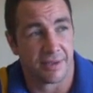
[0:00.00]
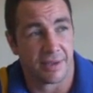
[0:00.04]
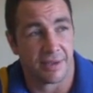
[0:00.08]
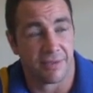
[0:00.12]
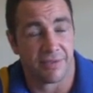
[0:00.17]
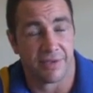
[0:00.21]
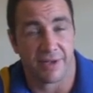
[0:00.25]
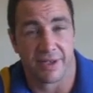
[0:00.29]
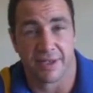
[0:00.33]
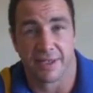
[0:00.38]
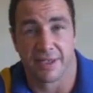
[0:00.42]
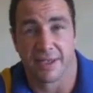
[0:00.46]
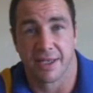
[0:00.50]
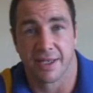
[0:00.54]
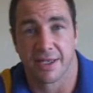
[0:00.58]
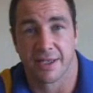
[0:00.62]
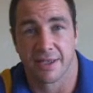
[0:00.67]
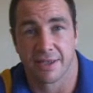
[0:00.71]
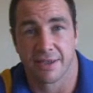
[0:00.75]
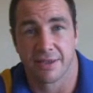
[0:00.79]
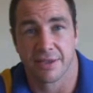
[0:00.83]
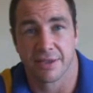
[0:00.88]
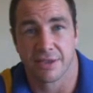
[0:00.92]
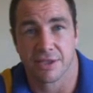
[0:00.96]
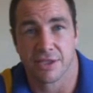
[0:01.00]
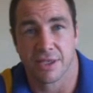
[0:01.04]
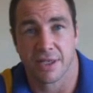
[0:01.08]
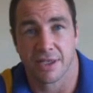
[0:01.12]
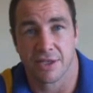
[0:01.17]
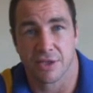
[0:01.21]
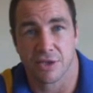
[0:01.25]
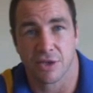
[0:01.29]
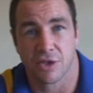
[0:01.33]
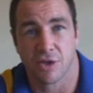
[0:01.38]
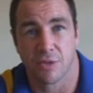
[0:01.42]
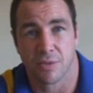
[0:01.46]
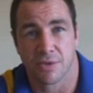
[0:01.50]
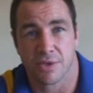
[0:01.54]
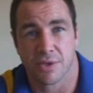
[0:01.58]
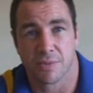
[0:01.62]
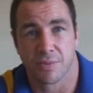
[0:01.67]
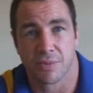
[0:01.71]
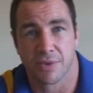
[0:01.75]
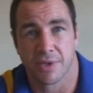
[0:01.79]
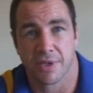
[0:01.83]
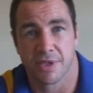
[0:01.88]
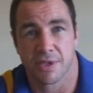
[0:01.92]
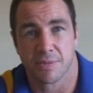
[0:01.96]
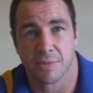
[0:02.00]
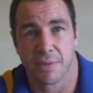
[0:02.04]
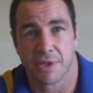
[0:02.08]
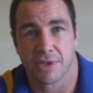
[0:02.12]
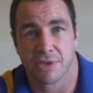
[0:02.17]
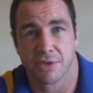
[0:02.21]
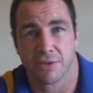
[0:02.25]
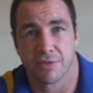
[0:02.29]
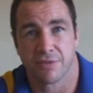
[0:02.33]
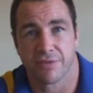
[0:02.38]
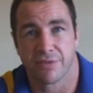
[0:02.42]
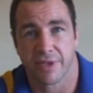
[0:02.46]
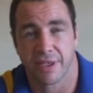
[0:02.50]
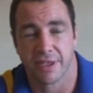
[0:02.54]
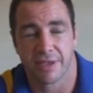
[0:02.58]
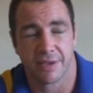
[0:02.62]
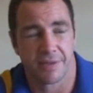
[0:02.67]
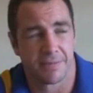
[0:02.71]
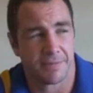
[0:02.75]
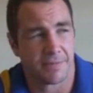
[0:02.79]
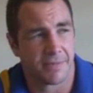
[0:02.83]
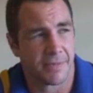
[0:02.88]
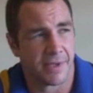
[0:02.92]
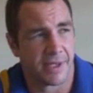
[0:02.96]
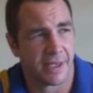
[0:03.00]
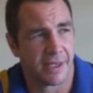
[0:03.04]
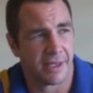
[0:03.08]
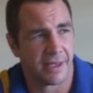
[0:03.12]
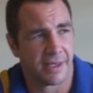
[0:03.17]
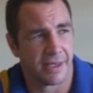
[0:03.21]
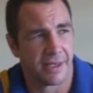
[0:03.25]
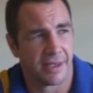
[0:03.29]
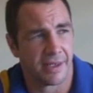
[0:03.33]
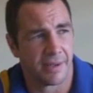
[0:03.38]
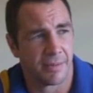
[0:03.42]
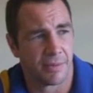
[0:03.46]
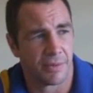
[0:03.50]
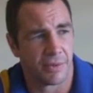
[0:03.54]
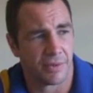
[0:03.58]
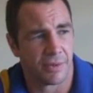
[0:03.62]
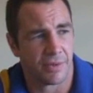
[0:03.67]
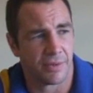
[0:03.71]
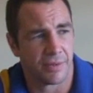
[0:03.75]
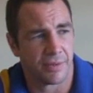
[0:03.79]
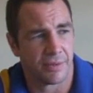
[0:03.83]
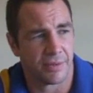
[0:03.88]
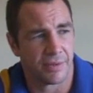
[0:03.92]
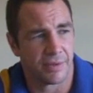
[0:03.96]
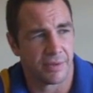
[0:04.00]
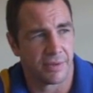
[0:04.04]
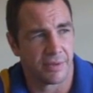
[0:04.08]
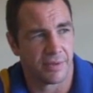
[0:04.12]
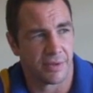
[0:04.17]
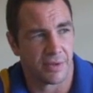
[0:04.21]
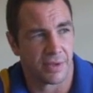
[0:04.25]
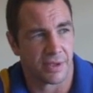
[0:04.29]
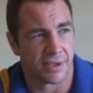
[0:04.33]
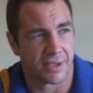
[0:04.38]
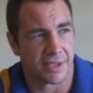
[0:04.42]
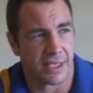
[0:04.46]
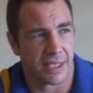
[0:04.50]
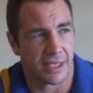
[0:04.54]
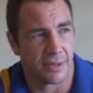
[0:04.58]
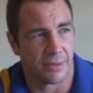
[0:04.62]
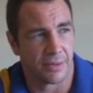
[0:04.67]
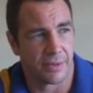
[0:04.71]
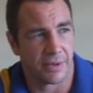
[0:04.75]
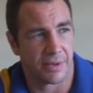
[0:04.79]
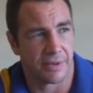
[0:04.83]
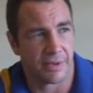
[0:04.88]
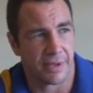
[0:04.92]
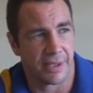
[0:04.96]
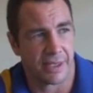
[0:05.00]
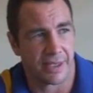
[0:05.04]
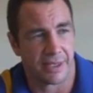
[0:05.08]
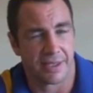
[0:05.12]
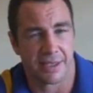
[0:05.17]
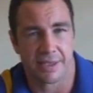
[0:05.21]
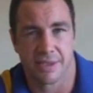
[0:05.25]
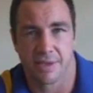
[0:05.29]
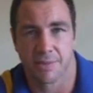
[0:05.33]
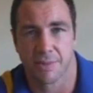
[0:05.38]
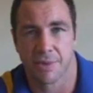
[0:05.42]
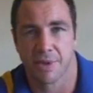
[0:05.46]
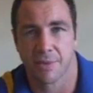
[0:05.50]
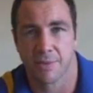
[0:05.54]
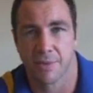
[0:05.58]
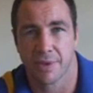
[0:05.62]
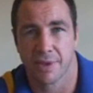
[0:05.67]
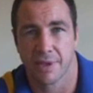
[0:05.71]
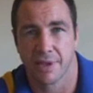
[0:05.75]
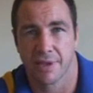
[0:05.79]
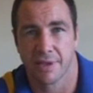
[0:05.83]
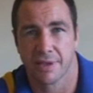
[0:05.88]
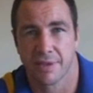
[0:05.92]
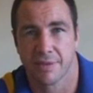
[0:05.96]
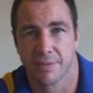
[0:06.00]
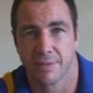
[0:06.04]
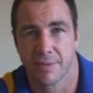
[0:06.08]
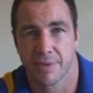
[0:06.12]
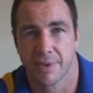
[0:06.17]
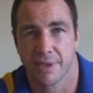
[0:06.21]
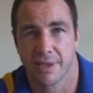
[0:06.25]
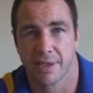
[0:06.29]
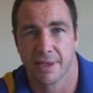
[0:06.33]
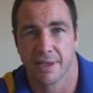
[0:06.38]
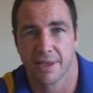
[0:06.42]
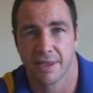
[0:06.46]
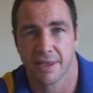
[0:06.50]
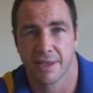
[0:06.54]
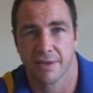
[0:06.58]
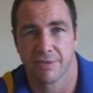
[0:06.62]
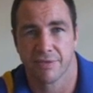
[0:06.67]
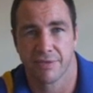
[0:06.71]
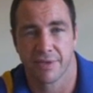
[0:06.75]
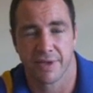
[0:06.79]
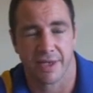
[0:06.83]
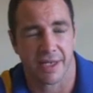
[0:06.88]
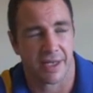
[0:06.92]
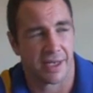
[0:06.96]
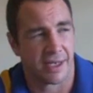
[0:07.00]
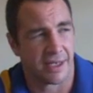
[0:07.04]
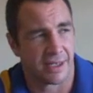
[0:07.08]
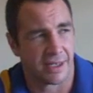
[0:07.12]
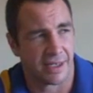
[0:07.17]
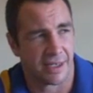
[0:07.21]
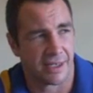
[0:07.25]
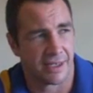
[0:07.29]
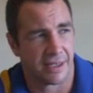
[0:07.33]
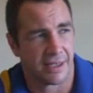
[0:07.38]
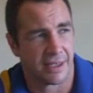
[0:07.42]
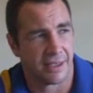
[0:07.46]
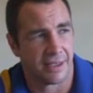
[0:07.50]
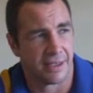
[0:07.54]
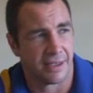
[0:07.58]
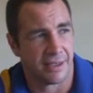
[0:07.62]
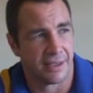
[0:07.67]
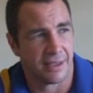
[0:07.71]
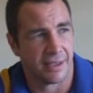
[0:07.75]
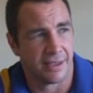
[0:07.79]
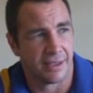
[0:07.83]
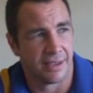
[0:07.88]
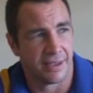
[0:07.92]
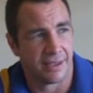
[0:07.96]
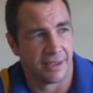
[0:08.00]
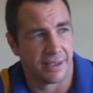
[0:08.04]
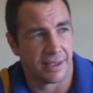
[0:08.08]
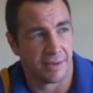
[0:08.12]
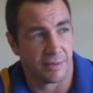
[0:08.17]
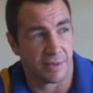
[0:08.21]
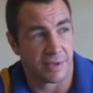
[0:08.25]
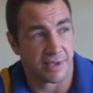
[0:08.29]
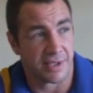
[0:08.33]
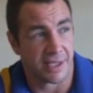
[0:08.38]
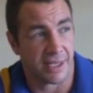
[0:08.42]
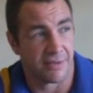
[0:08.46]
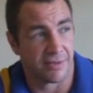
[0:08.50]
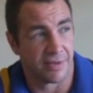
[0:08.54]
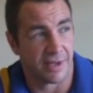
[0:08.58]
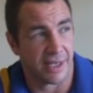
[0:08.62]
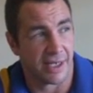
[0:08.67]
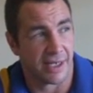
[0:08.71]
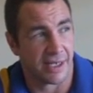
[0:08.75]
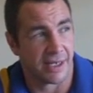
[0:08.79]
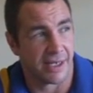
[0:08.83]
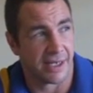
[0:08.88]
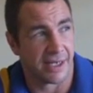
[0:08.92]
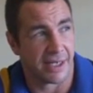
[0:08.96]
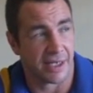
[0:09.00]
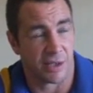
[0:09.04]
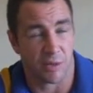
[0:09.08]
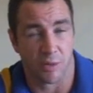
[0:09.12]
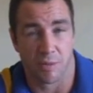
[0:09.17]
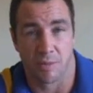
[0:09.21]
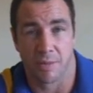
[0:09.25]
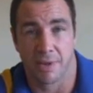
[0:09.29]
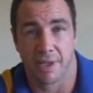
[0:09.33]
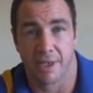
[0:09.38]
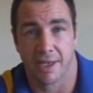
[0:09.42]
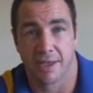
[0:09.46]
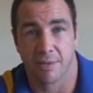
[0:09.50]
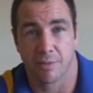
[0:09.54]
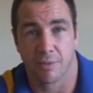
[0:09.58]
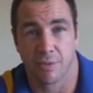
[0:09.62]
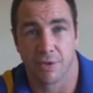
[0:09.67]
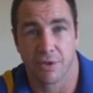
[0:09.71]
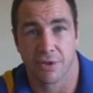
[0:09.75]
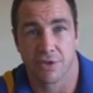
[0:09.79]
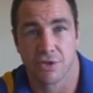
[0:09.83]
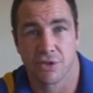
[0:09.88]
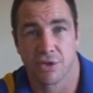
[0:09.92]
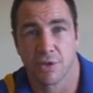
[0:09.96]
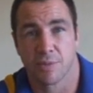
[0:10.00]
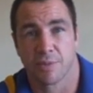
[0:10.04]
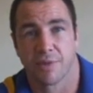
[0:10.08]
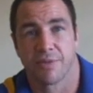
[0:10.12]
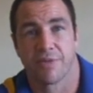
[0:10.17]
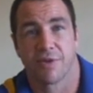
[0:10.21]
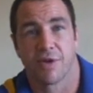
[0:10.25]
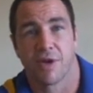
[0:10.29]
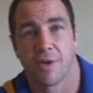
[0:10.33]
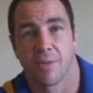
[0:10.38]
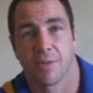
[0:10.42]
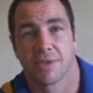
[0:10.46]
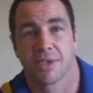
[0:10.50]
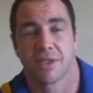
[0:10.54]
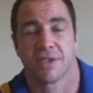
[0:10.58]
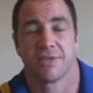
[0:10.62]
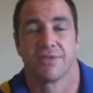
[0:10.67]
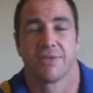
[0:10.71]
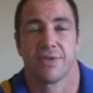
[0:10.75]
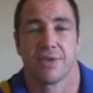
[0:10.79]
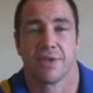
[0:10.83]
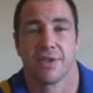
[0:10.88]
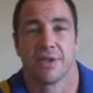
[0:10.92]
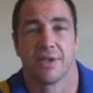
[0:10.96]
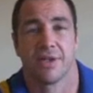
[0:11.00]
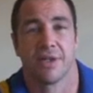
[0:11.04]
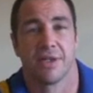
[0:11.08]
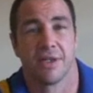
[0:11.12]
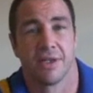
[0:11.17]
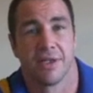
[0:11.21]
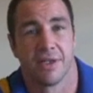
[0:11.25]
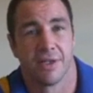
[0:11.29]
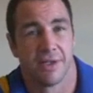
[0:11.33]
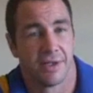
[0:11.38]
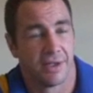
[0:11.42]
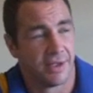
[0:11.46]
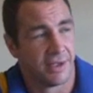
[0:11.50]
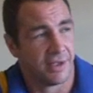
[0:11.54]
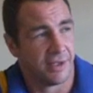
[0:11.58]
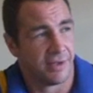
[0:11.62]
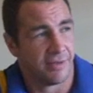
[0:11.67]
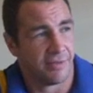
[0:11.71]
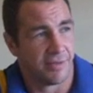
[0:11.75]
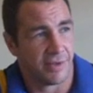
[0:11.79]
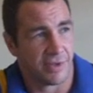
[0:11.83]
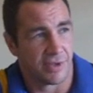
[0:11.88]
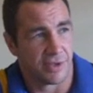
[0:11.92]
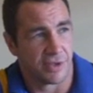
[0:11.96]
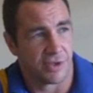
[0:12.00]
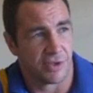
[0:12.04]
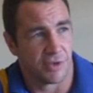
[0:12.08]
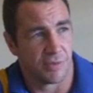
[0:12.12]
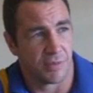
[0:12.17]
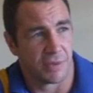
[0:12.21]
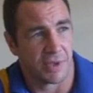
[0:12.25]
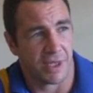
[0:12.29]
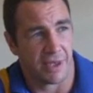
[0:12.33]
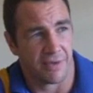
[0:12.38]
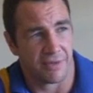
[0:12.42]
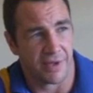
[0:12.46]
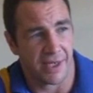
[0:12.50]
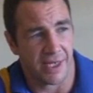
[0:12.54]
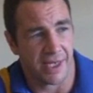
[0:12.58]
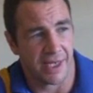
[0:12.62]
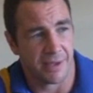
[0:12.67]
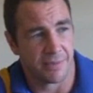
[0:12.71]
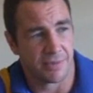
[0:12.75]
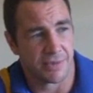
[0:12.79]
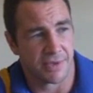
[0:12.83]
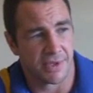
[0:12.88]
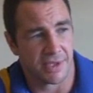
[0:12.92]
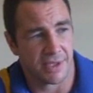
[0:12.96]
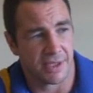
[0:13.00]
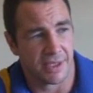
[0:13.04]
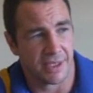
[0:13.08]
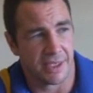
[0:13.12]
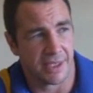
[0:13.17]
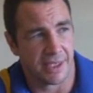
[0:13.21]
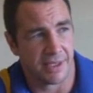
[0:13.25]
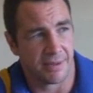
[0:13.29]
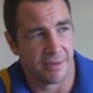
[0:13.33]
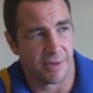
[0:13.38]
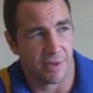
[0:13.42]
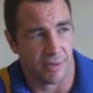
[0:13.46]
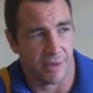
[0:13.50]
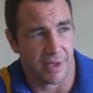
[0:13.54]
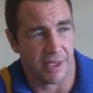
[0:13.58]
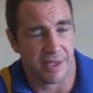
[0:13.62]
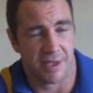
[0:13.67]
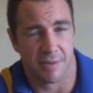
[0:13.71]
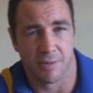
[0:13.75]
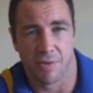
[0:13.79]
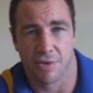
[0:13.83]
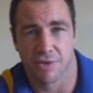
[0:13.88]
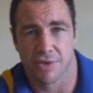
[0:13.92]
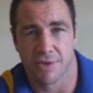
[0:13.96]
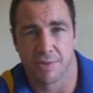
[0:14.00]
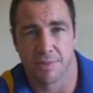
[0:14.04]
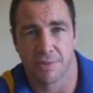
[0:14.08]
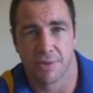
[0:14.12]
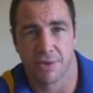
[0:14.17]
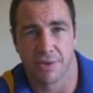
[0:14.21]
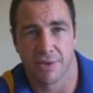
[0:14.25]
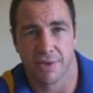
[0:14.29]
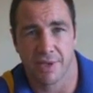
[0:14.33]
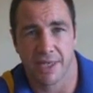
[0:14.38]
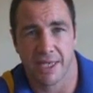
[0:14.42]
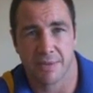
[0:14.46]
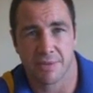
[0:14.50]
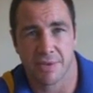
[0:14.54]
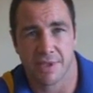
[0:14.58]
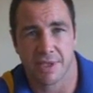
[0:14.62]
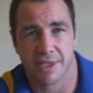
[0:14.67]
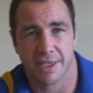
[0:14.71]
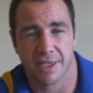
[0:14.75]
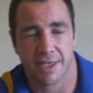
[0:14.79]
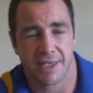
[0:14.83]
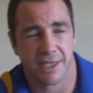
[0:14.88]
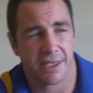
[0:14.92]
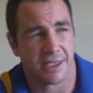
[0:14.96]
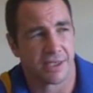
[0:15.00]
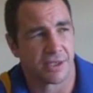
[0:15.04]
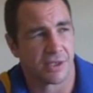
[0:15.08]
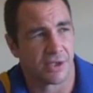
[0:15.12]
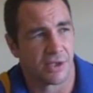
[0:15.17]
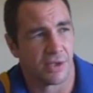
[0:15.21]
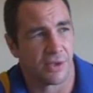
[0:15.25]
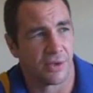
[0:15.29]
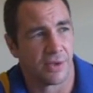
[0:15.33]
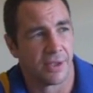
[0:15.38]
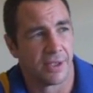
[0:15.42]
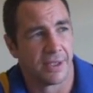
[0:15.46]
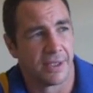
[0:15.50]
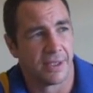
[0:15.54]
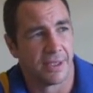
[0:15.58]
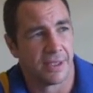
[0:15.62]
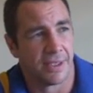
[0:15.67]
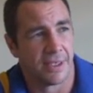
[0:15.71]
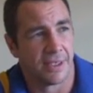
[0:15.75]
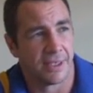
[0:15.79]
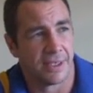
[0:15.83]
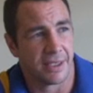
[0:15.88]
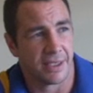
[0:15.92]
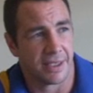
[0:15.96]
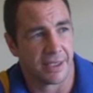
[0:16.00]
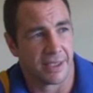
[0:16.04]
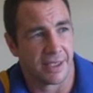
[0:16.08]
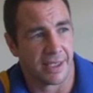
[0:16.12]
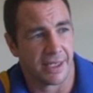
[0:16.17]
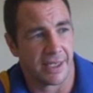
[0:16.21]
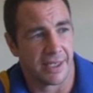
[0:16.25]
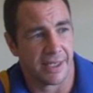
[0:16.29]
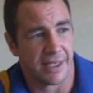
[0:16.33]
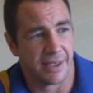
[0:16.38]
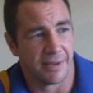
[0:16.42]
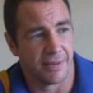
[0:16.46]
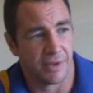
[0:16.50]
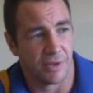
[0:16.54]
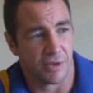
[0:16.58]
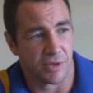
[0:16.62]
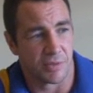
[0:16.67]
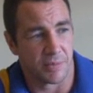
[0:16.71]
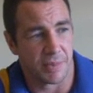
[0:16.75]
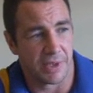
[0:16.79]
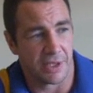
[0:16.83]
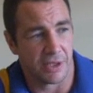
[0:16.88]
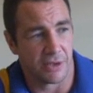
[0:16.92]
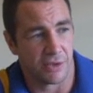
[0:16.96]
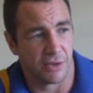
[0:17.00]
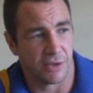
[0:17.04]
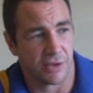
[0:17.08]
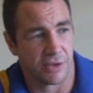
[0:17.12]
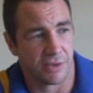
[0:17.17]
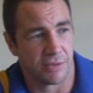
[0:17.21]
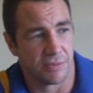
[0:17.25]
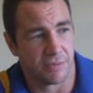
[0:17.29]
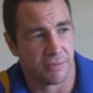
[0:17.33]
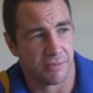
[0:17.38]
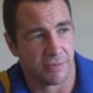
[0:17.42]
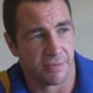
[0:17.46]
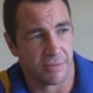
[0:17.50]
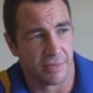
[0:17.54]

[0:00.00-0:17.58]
Defending the Challenge Cup was a pretty special feat, but you got to say we're disappointed with the finale. I think we saved arguably our worst two performances for the two playoff games, and they're the most important games of the year. So I think it's been good.